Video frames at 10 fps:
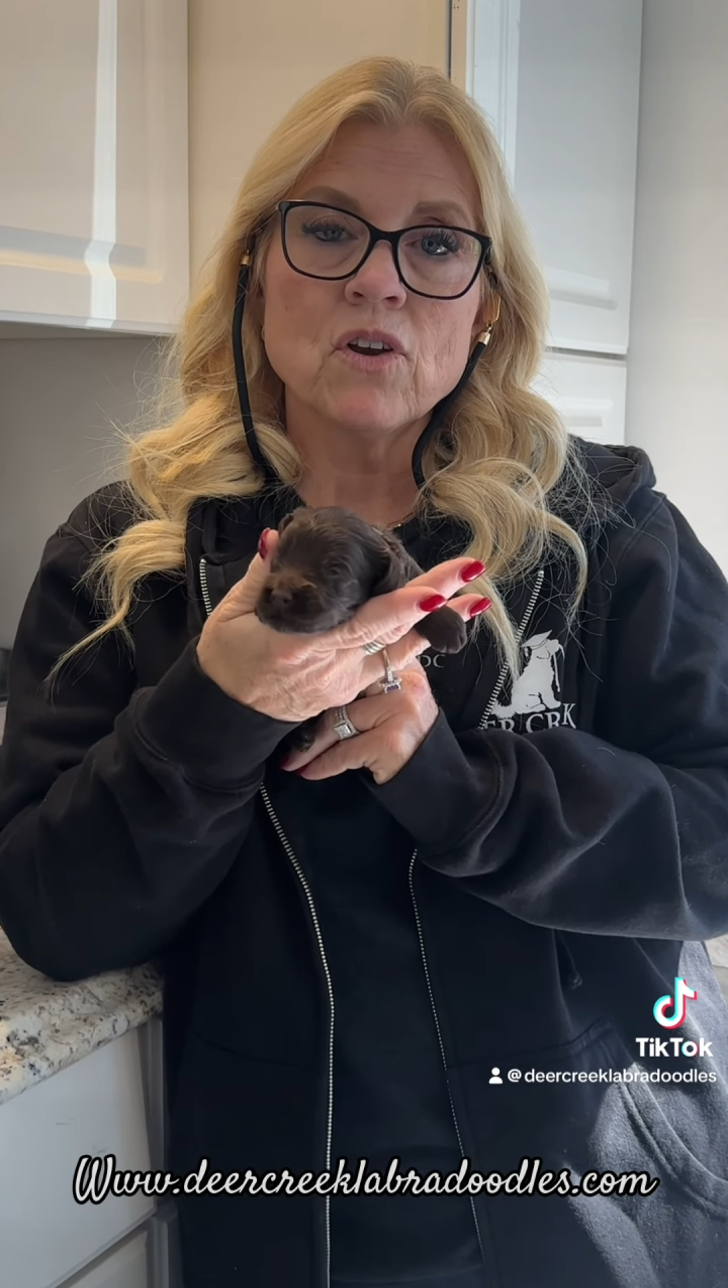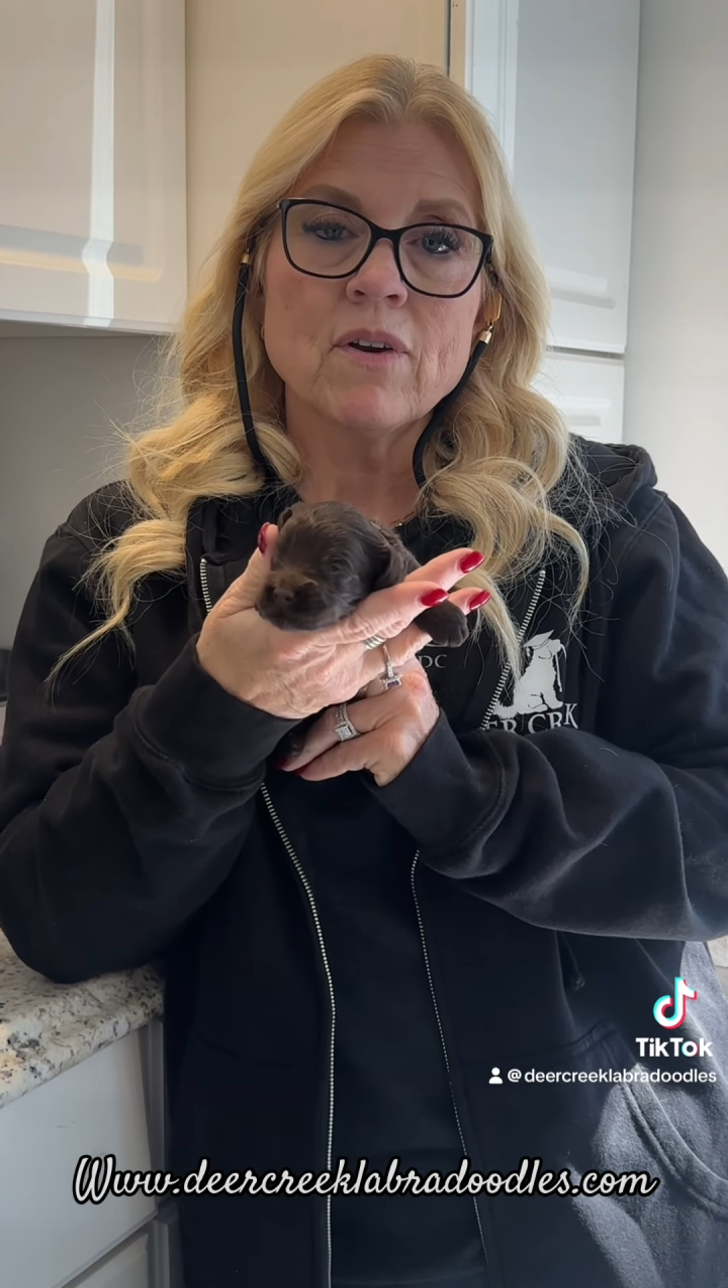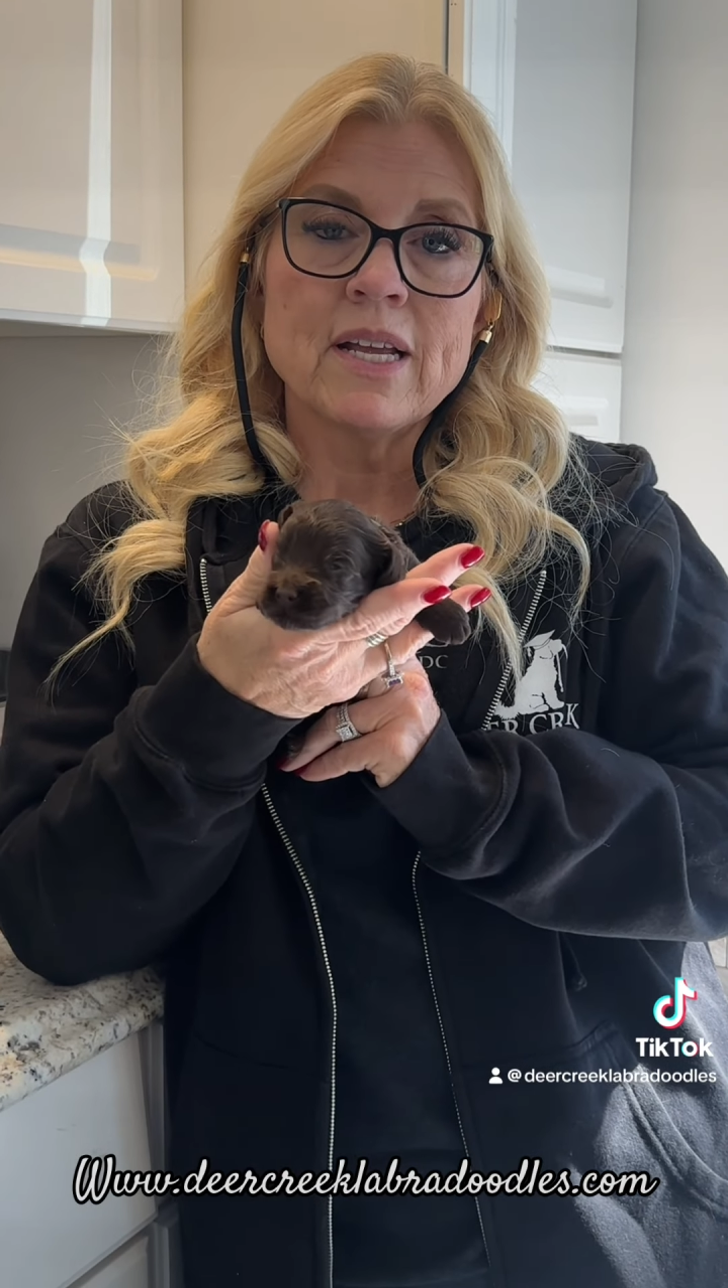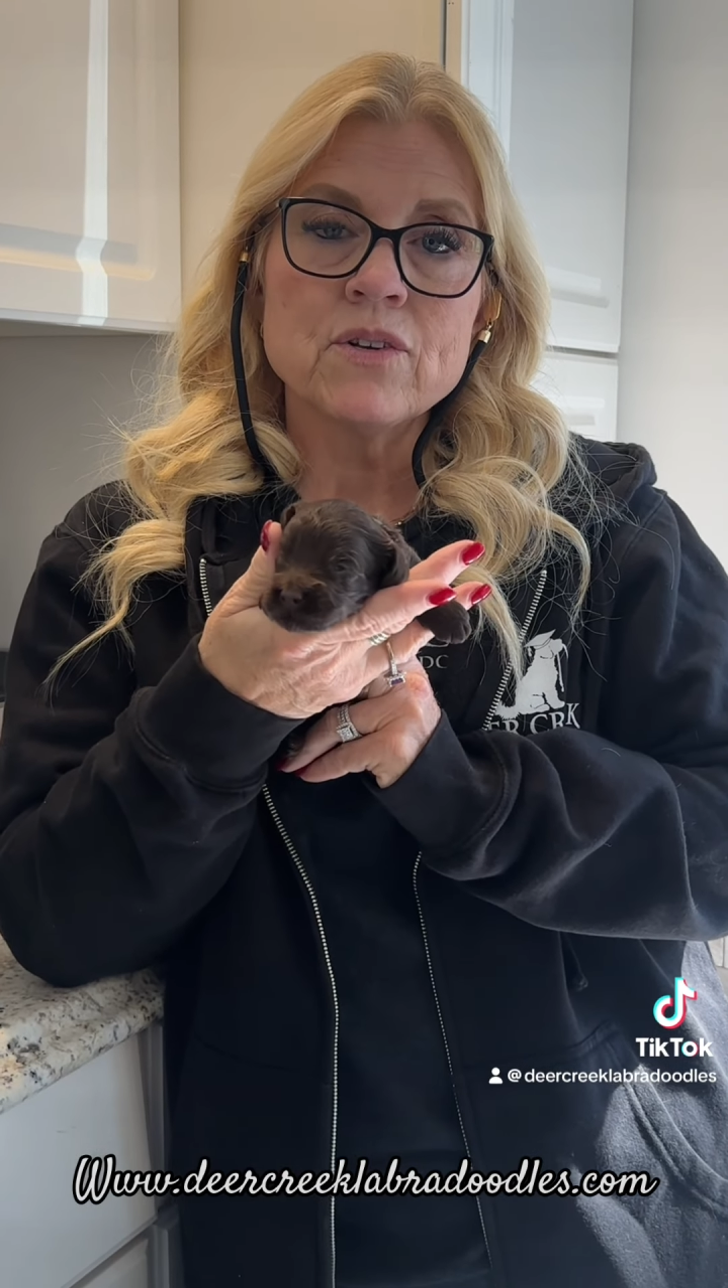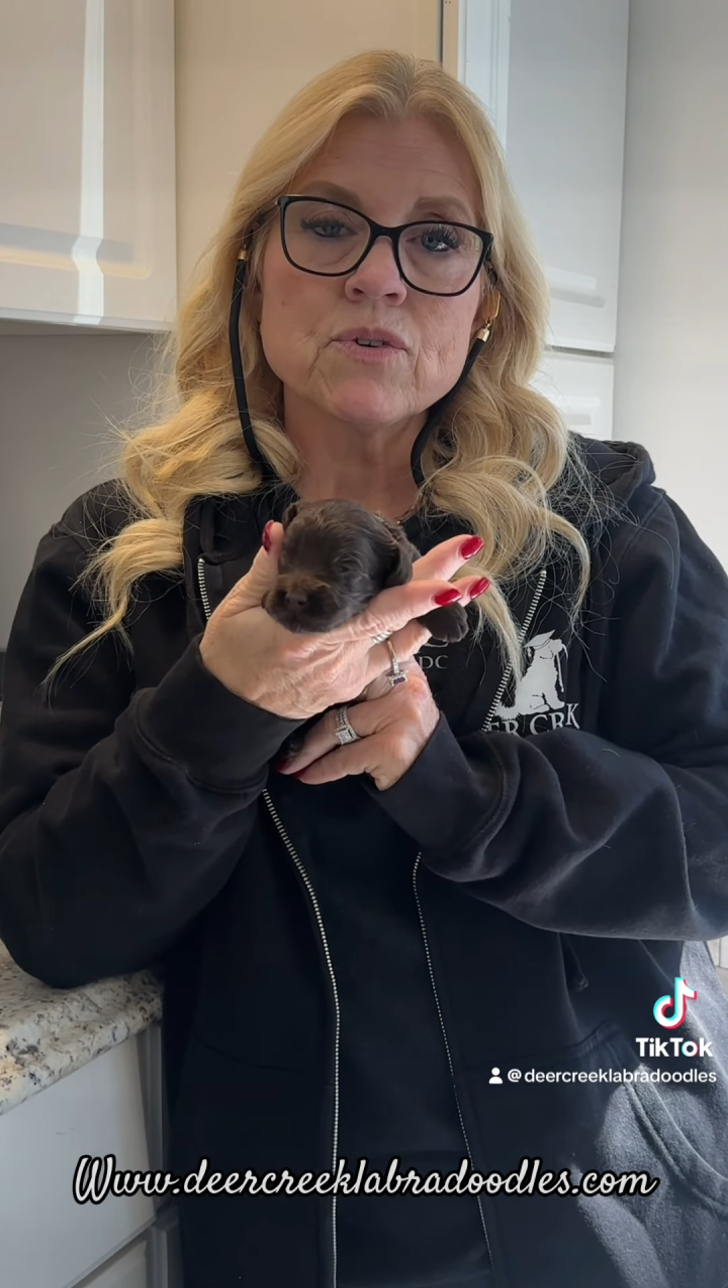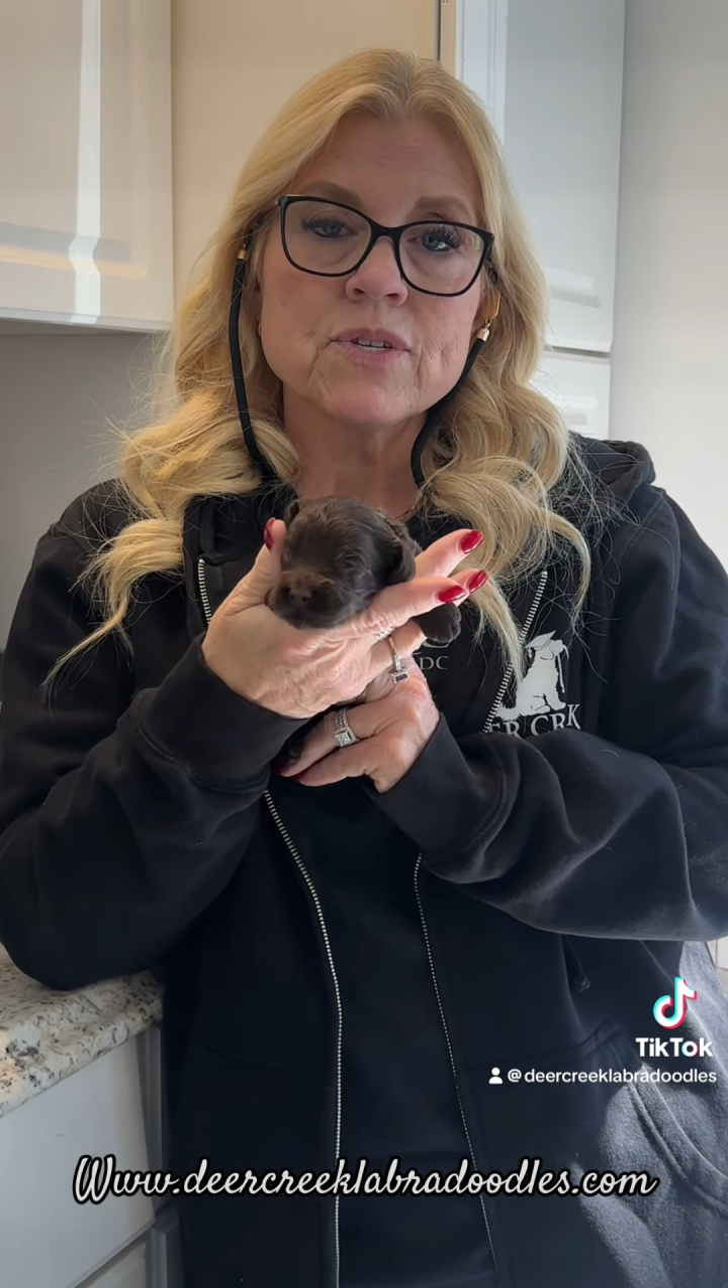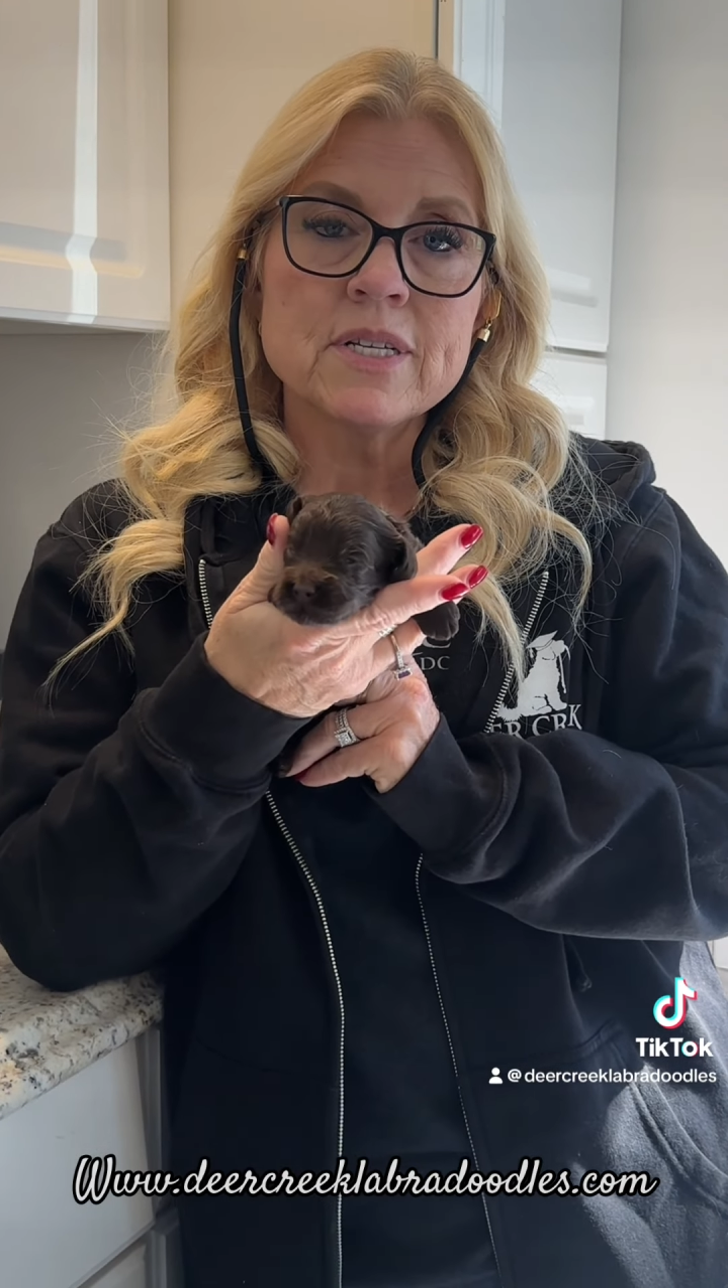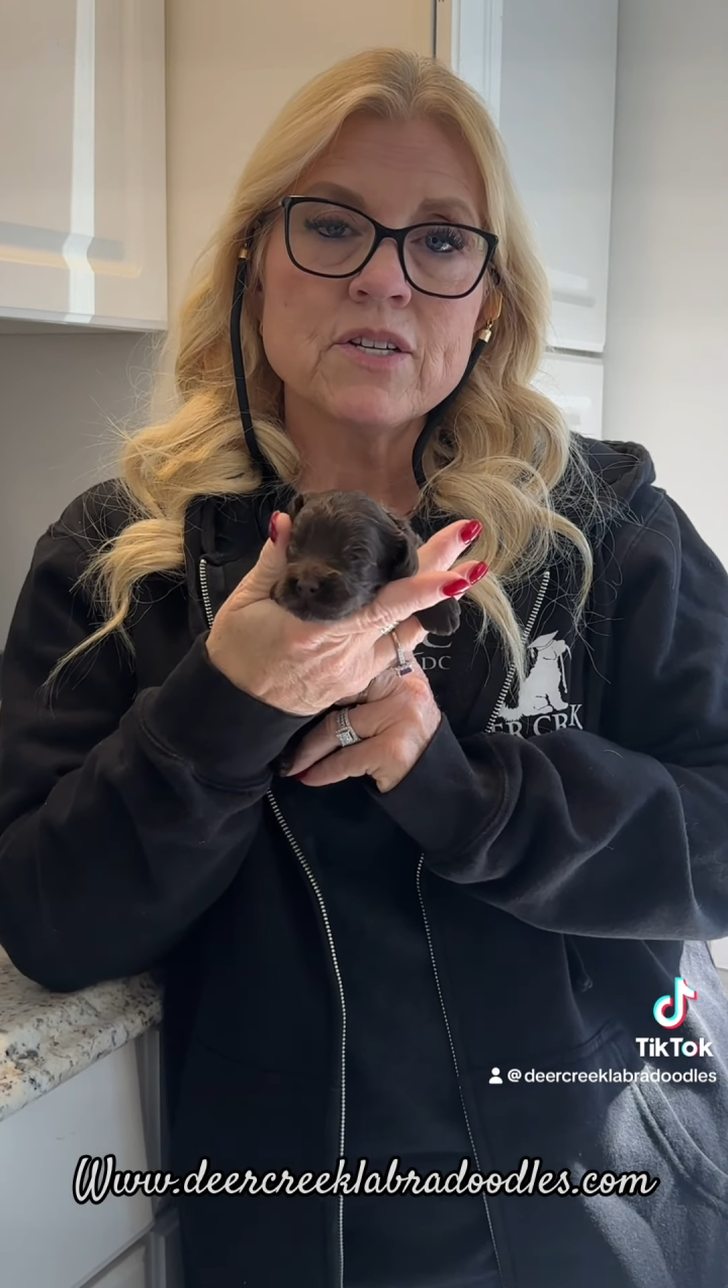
interested,